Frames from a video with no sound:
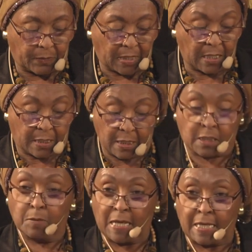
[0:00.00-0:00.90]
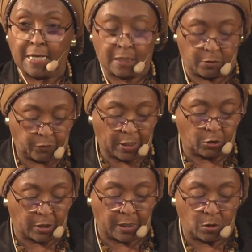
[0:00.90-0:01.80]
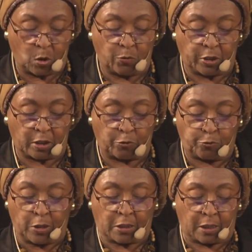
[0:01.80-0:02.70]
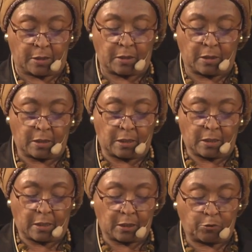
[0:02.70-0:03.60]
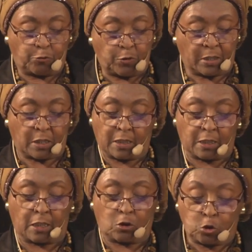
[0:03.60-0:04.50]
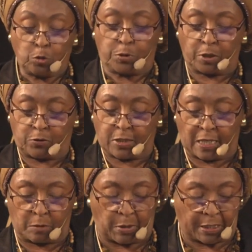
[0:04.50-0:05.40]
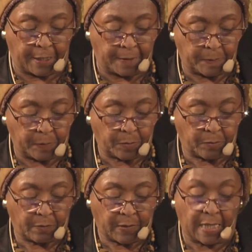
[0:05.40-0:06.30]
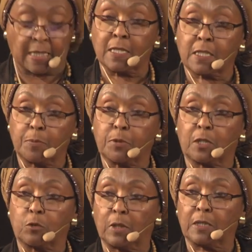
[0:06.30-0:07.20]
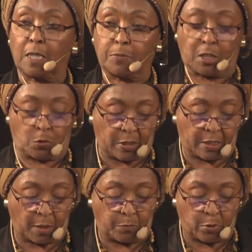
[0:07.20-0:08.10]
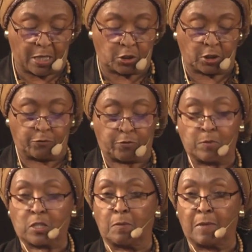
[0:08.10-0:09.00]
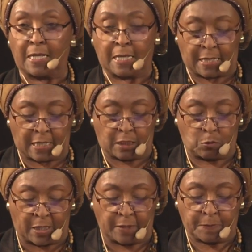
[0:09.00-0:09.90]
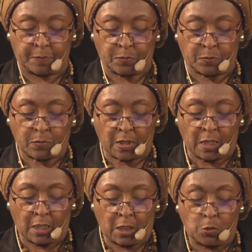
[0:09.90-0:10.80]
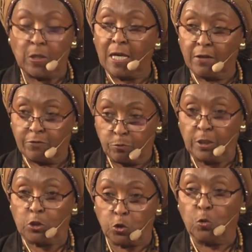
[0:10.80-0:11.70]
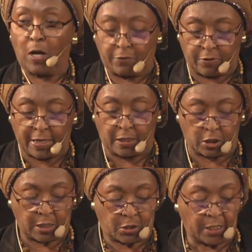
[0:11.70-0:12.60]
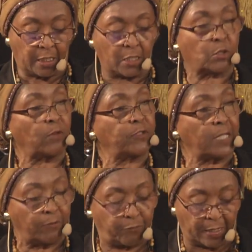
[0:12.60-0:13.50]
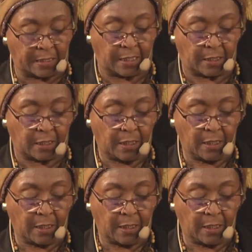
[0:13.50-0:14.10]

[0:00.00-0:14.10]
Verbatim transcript: And since Somaliland's victory over the defeat, defeated troops of Siad Barre and our subsequent separation from Somalia in 91, we, have, we too have held a series of self-funded